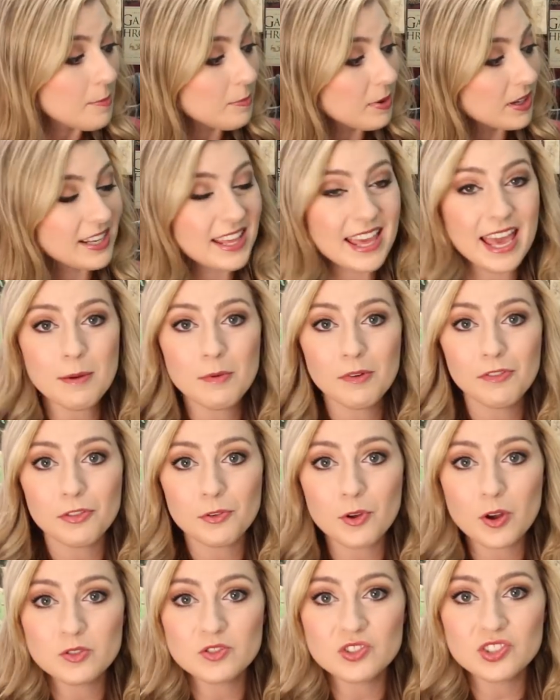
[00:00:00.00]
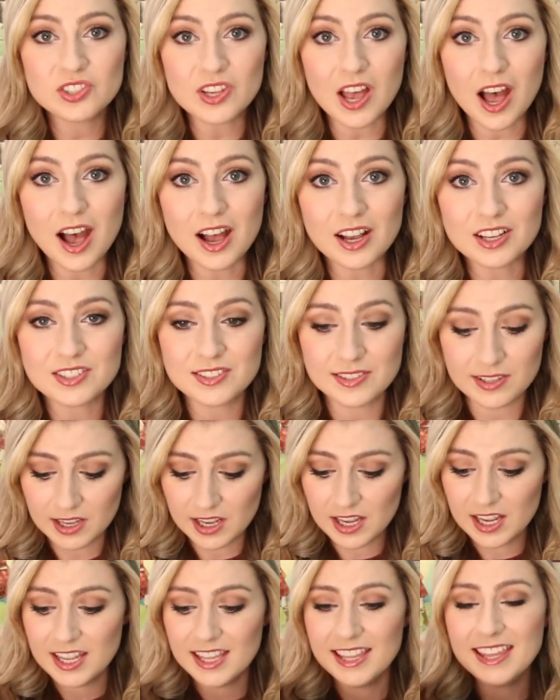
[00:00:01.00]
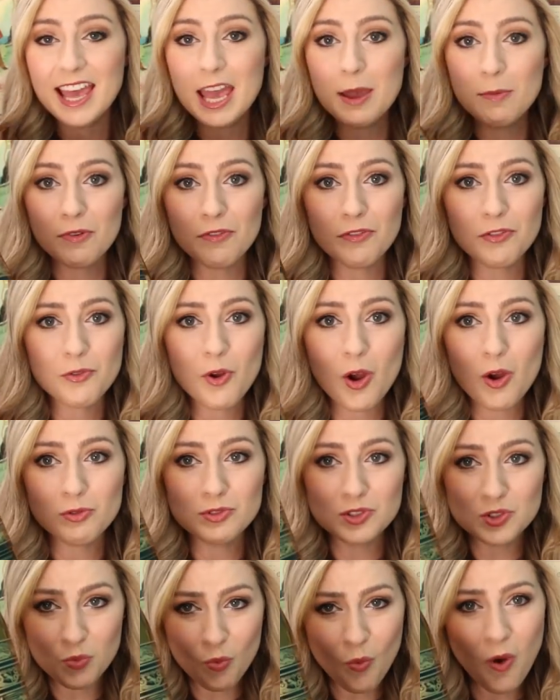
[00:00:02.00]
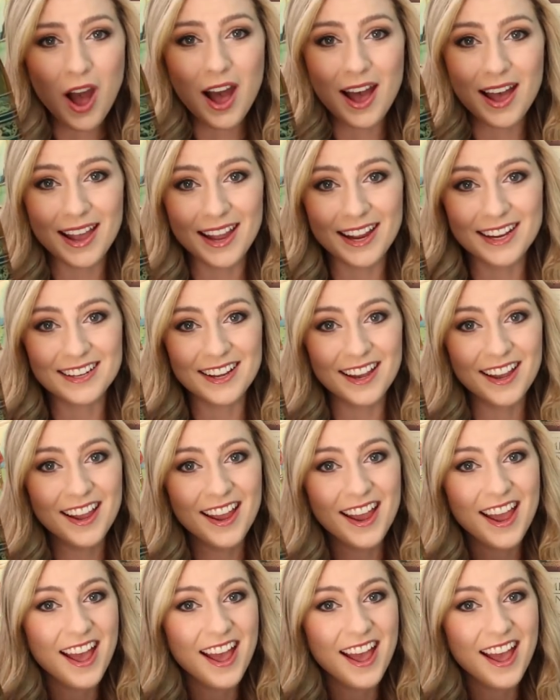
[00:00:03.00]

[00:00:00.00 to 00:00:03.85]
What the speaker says: But Game of Thrones socks, Game of Thrones wine,